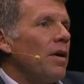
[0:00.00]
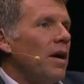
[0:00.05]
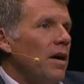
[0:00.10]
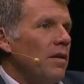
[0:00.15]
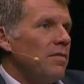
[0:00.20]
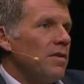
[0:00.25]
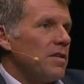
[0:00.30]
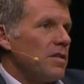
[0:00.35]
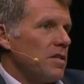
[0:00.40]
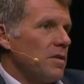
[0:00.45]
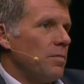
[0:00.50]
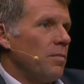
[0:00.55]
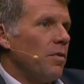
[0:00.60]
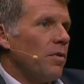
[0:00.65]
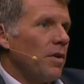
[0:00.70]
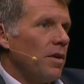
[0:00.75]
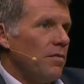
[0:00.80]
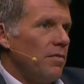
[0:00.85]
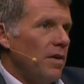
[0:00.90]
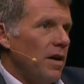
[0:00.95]
of and
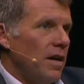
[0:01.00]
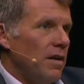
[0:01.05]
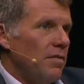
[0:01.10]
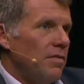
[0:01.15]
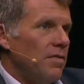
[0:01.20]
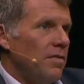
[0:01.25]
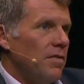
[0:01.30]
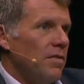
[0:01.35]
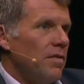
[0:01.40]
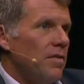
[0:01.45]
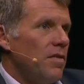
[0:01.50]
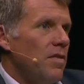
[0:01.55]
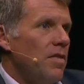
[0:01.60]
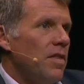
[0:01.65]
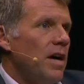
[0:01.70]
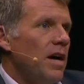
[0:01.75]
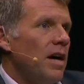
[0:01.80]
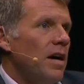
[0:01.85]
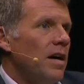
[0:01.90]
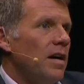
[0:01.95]
supportive of
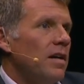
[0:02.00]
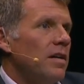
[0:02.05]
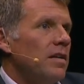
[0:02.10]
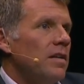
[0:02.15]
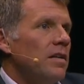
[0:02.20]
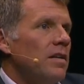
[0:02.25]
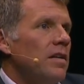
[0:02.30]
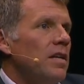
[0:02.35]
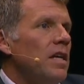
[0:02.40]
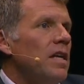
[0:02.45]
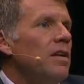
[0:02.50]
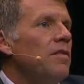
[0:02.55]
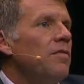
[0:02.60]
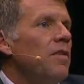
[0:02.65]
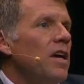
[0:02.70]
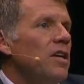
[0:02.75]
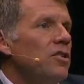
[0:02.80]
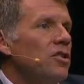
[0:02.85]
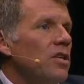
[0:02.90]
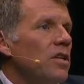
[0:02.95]
the
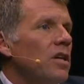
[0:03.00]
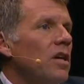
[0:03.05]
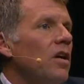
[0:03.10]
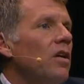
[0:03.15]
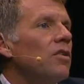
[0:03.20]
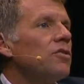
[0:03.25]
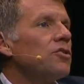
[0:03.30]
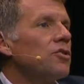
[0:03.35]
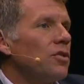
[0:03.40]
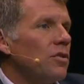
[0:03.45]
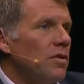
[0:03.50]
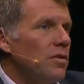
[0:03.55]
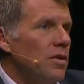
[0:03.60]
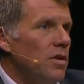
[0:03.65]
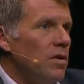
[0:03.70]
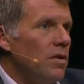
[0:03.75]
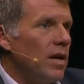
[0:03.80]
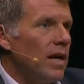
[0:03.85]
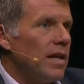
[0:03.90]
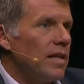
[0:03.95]
innovation culture in the
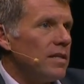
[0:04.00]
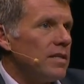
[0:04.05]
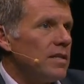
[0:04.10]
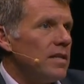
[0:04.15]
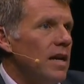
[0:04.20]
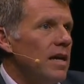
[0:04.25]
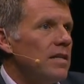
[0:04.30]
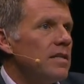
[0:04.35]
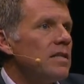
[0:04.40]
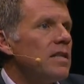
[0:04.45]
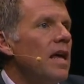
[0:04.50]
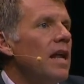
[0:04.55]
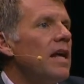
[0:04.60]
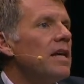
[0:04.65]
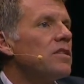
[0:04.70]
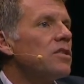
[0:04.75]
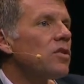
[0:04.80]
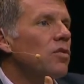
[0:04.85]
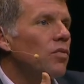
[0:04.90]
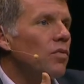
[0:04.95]
United States that
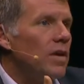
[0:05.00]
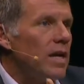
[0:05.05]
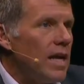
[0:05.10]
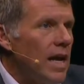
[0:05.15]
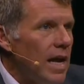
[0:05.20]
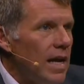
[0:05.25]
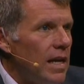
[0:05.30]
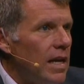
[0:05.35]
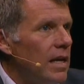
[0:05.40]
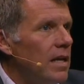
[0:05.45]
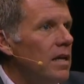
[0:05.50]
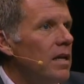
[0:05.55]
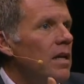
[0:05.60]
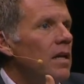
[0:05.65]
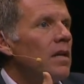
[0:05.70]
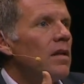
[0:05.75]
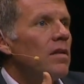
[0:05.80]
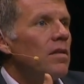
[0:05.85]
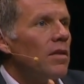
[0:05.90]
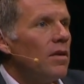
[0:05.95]
has created
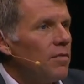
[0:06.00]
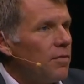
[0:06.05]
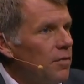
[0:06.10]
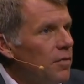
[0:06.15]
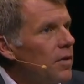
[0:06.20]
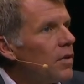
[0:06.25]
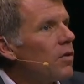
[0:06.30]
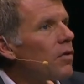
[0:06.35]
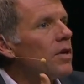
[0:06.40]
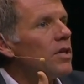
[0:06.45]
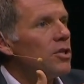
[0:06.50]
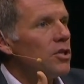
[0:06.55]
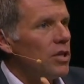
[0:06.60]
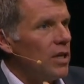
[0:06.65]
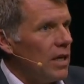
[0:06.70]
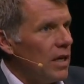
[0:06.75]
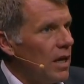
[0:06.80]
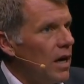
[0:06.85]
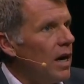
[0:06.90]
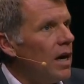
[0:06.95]
the
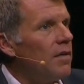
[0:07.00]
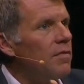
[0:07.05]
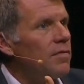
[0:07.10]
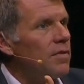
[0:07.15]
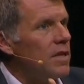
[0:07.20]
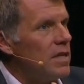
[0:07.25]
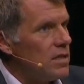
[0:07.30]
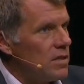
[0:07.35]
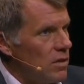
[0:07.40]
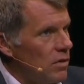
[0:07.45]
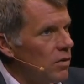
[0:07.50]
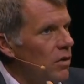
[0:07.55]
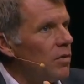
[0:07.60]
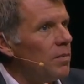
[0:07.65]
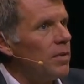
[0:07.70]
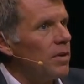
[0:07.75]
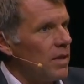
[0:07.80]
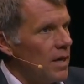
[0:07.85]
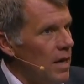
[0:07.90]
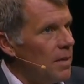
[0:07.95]
flourishing of these
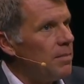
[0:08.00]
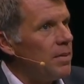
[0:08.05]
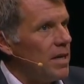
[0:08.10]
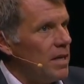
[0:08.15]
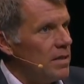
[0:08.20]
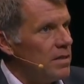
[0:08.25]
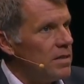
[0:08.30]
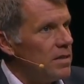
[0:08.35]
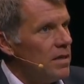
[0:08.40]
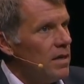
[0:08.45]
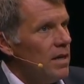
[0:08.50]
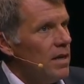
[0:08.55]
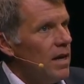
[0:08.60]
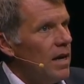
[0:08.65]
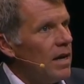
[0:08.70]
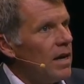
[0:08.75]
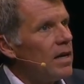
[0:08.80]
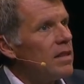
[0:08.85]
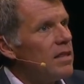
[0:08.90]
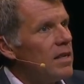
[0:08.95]
global companies.
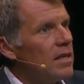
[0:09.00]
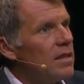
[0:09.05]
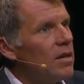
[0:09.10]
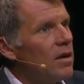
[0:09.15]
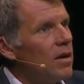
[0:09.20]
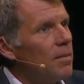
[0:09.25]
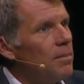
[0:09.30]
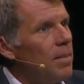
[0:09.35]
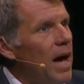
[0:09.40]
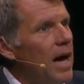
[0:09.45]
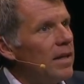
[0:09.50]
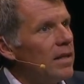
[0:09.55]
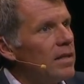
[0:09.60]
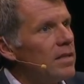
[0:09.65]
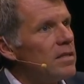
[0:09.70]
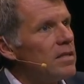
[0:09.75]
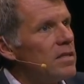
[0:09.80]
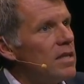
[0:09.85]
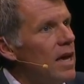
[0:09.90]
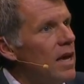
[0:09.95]
And I think that on
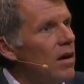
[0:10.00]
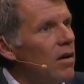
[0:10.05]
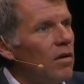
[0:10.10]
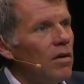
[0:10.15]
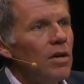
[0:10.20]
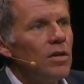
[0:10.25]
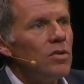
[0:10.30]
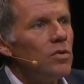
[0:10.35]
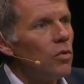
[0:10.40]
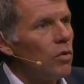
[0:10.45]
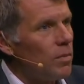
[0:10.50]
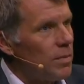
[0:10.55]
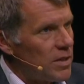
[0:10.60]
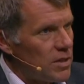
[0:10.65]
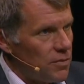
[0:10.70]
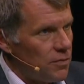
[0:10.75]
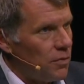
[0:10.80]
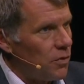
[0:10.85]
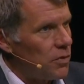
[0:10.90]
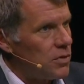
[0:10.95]
balance, they are
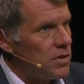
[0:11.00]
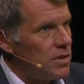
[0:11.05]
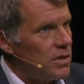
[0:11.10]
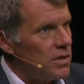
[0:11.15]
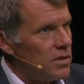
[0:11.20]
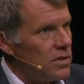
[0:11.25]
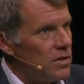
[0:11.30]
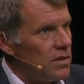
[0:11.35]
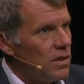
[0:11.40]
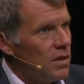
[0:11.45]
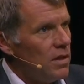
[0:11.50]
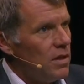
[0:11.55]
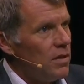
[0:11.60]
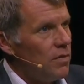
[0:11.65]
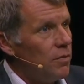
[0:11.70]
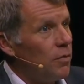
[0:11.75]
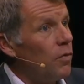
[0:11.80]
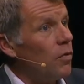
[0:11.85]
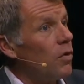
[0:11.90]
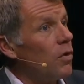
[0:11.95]
enormous forces
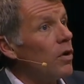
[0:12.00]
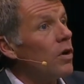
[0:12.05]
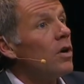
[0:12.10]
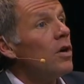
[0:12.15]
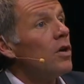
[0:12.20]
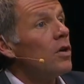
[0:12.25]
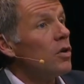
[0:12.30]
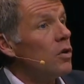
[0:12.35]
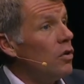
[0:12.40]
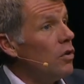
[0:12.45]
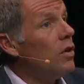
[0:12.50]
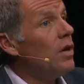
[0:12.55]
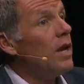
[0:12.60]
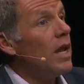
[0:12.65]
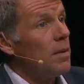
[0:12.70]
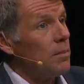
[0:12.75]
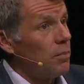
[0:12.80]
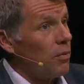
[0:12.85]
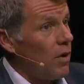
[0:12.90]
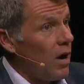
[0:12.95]
for good
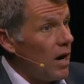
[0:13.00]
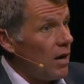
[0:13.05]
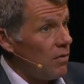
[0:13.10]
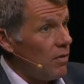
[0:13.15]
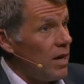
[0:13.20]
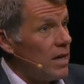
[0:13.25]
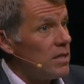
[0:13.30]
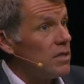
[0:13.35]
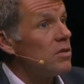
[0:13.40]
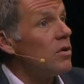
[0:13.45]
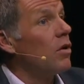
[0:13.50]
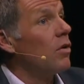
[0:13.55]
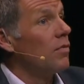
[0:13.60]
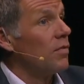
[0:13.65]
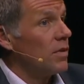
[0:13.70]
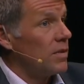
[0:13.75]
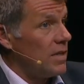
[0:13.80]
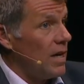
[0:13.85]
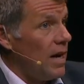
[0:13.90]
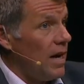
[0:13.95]
and progress
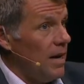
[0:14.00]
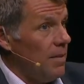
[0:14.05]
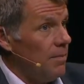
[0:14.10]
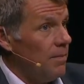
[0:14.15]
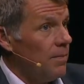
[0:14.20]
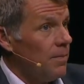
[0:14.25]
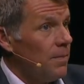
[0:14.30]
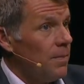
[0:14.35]
over time.